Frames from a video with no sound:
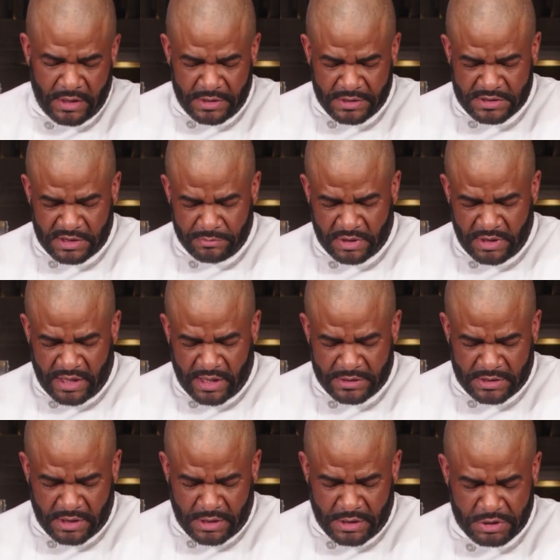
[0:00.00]
And it's something
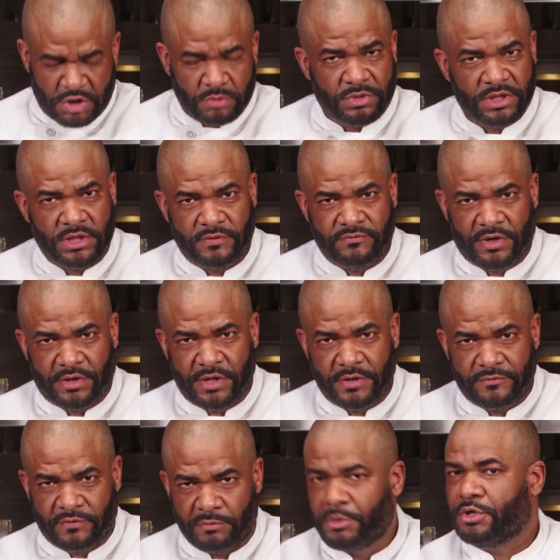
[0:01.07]
that should be very
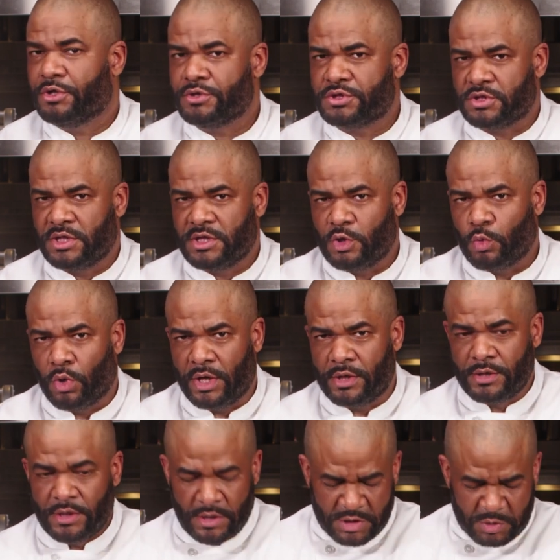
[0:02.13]
familiar to anyone,
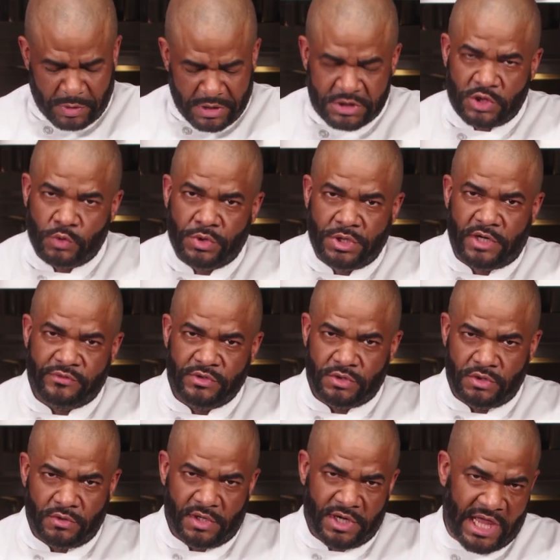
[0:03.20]
especially whenever you're
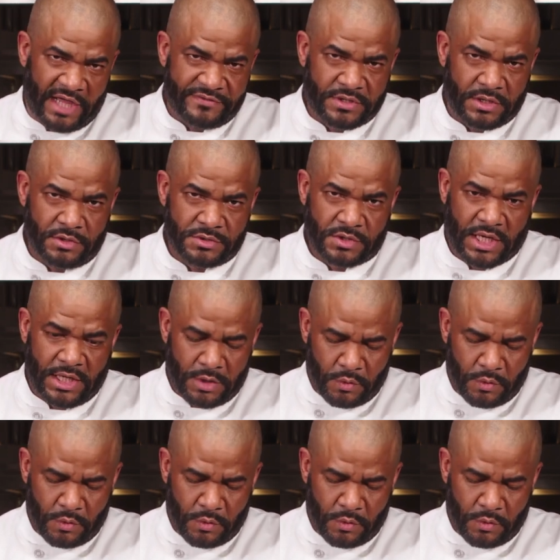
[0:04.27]
doing knife skills, okay?